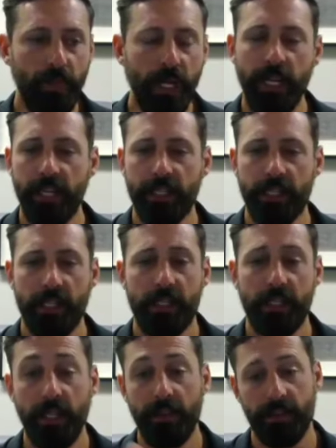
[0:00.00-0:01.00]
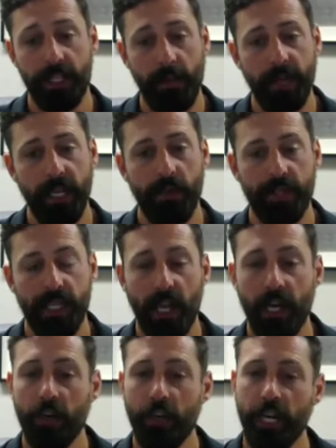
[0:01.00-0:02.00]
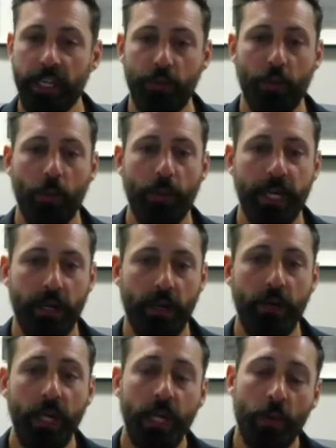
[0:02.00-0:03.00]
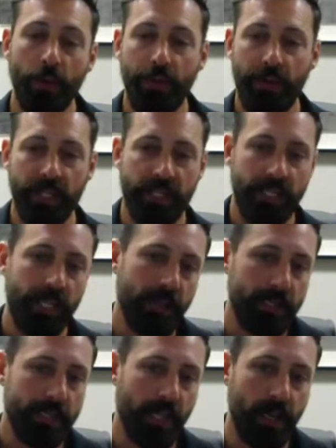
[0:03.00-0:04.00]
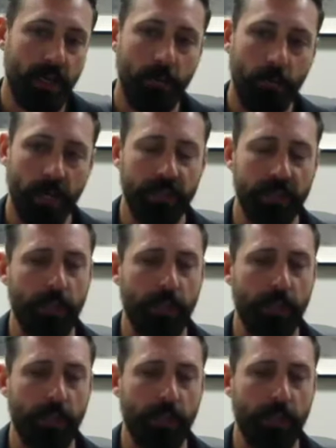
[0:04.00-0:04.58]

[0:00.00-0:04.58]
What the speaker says: is either stepping outside or getting to a window where you can see the sun when it's